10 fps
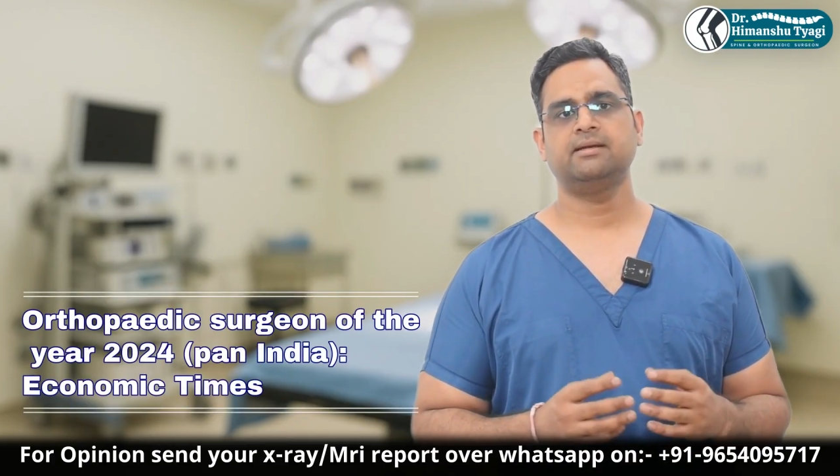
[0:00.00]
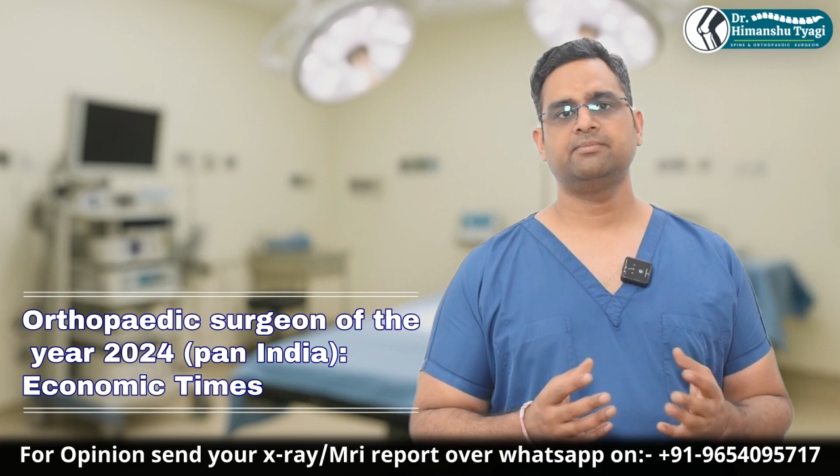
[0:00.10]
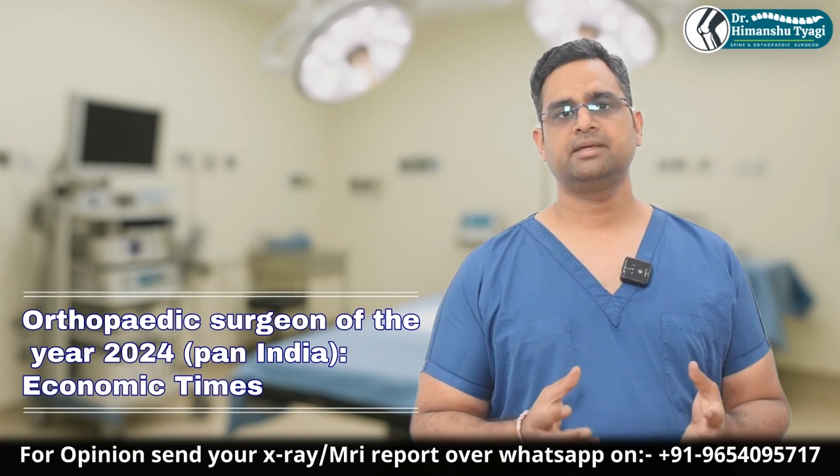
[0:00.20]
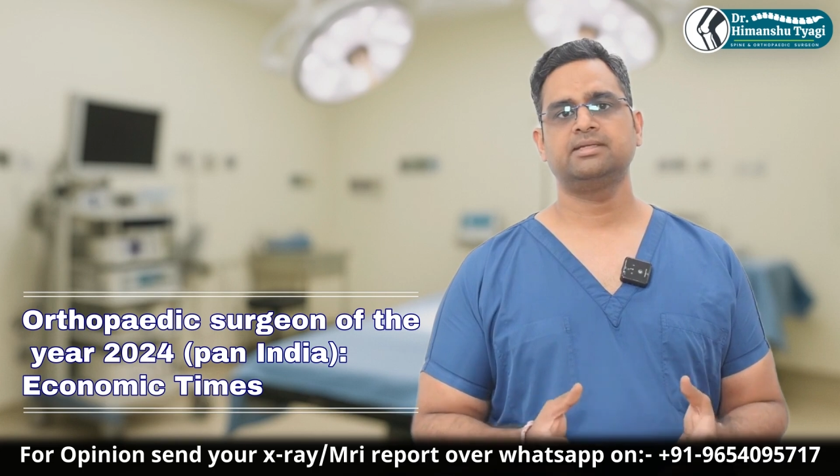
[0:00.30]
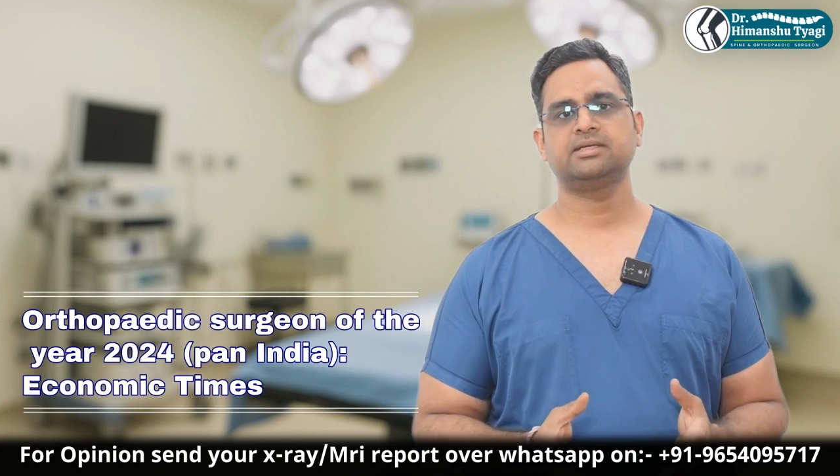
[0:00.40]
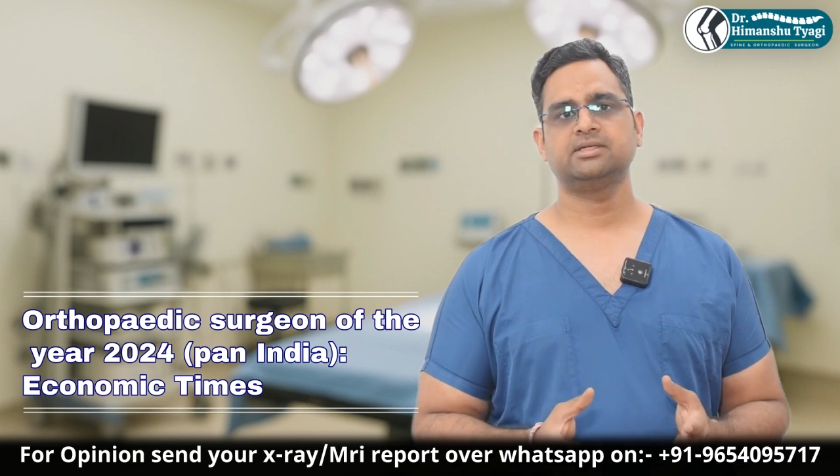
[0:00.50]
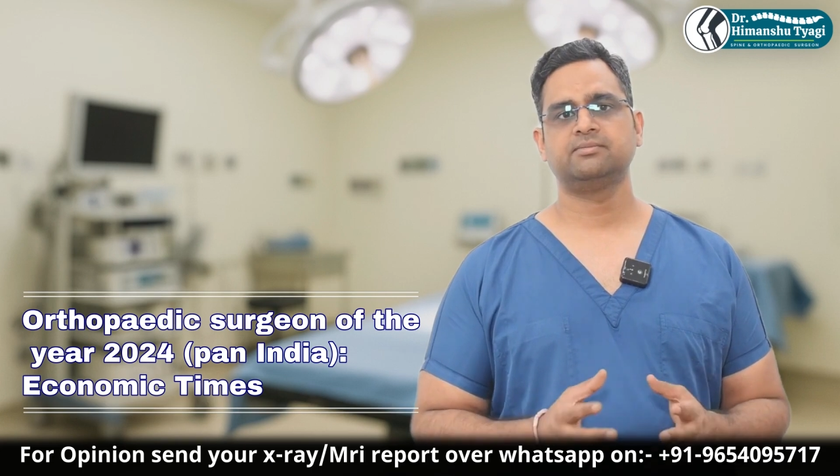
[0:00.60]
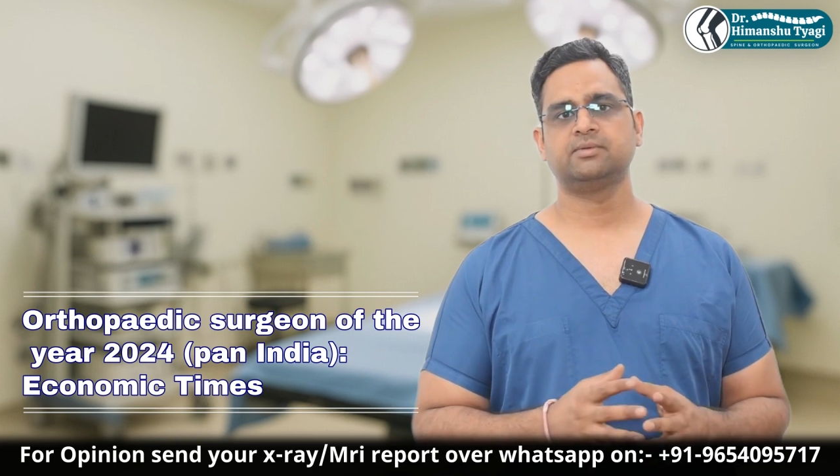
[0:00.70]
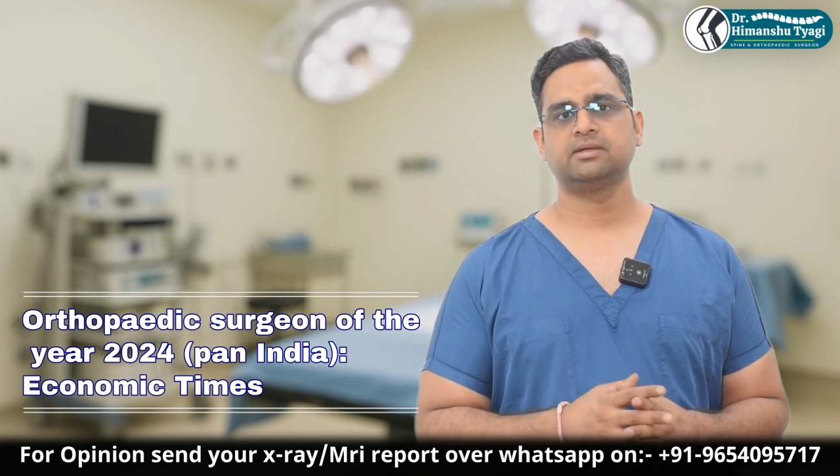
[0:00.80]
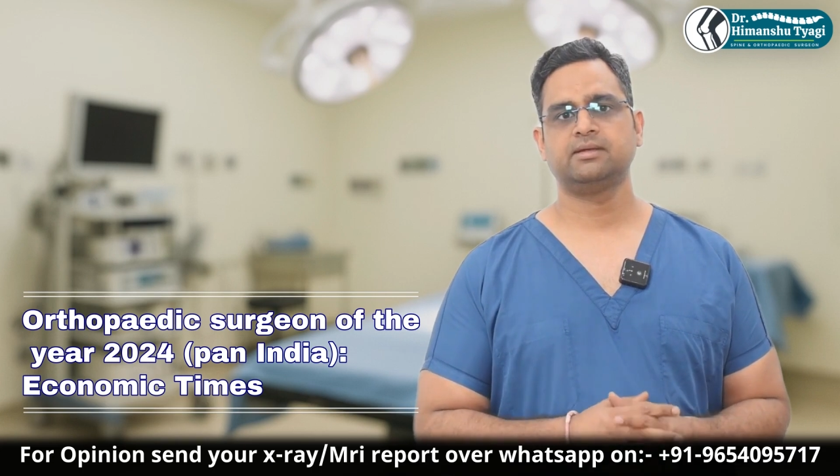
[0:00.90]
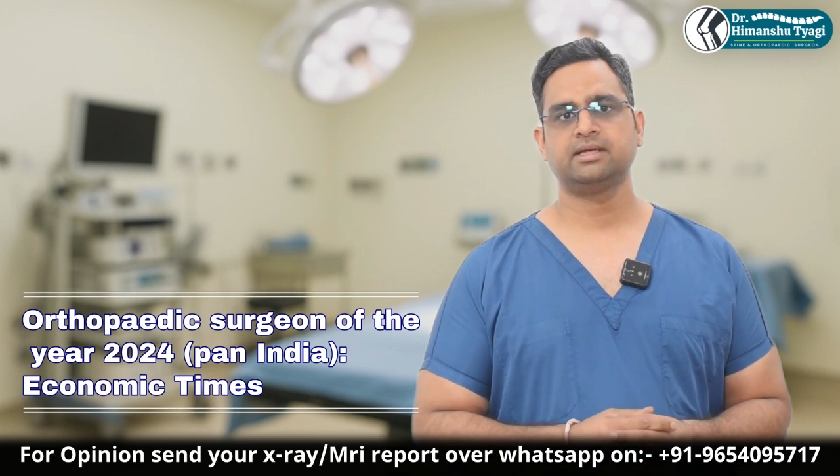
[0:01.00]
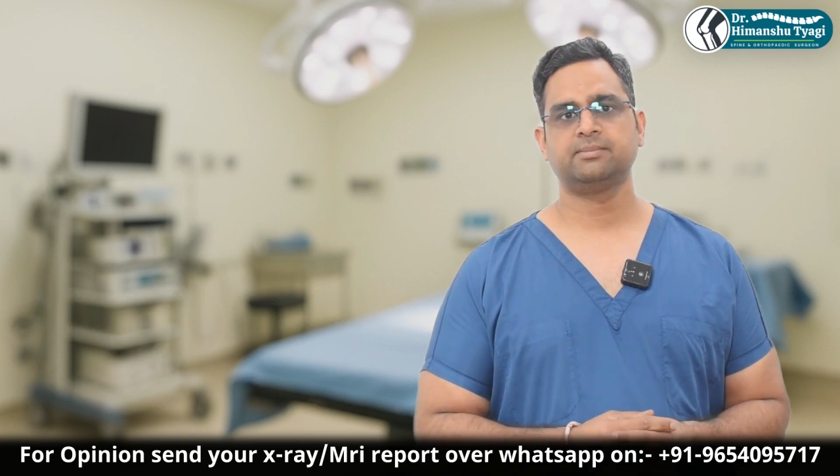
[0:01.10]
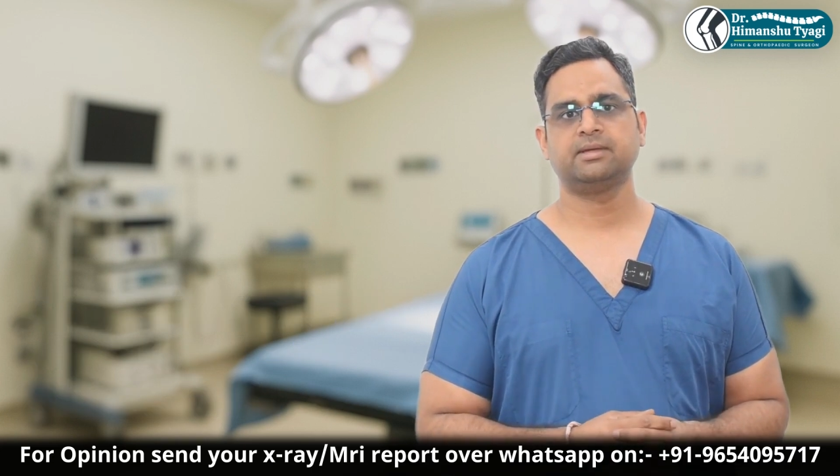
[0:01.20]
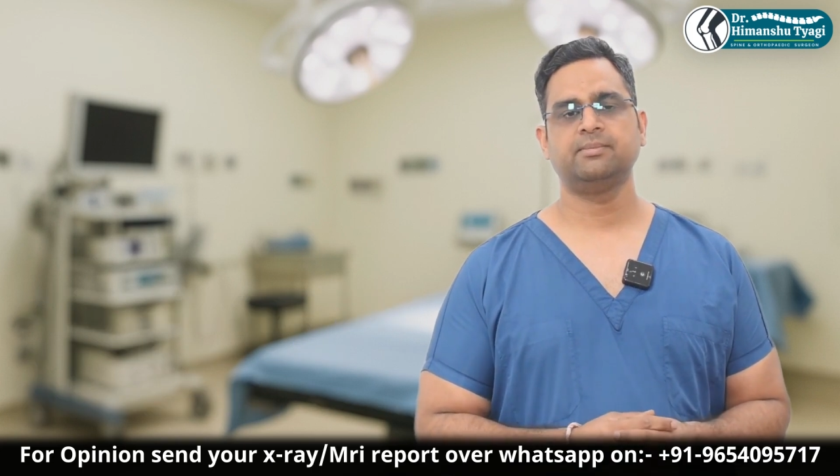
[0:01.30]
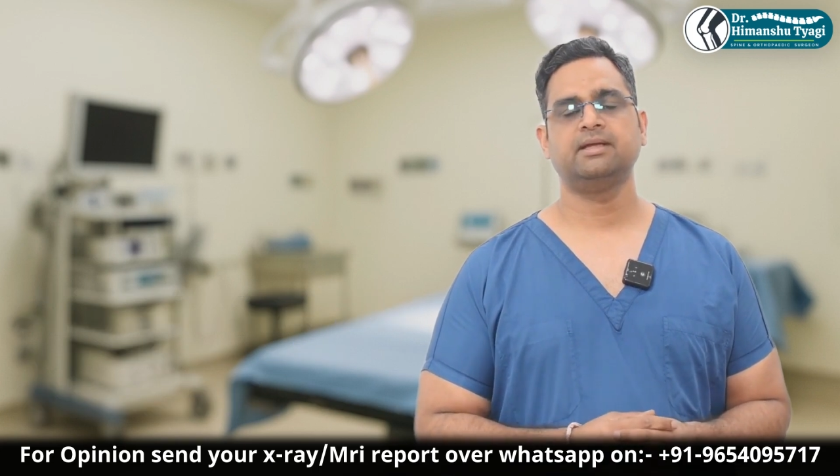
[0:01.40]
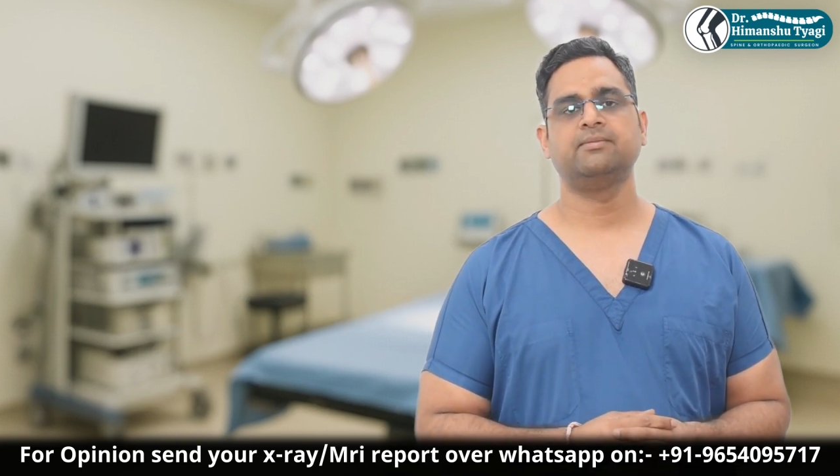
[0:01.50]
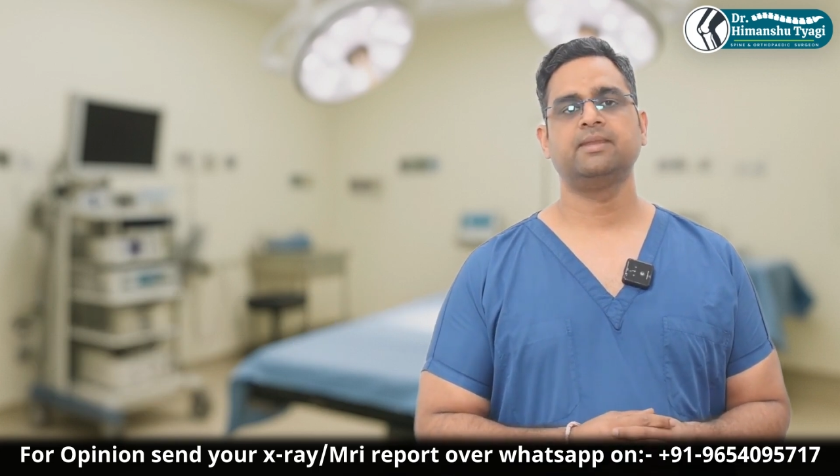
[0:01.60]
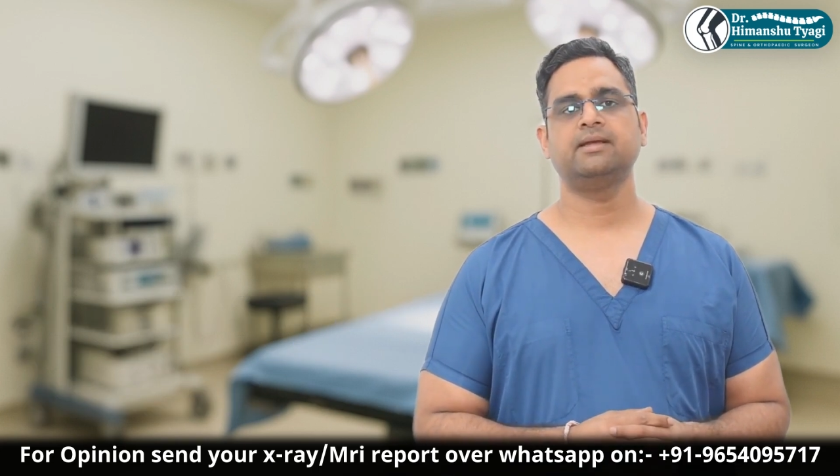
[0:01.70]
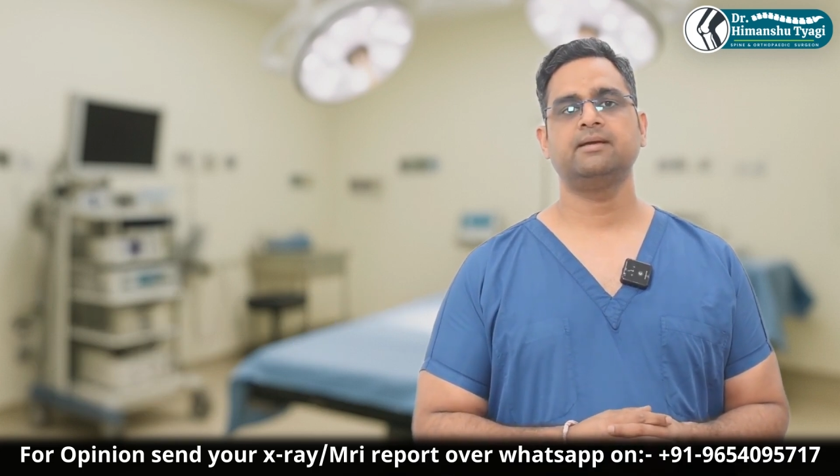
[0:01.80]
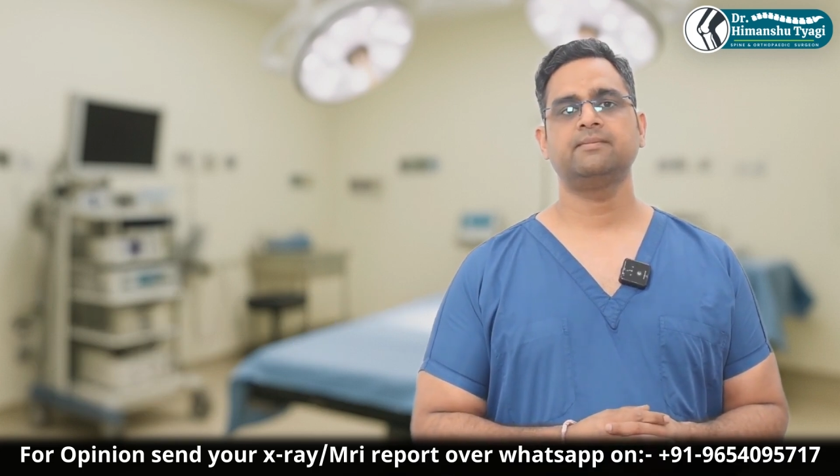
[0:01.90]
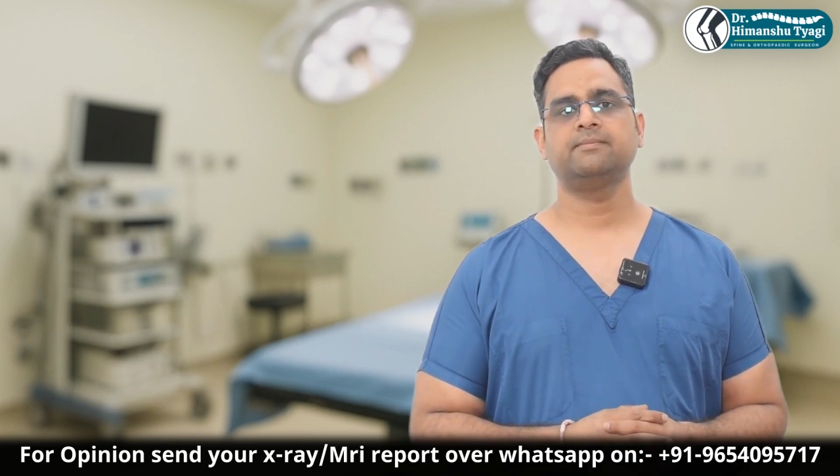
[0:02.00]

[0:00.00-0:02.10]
fixation for hip replacement.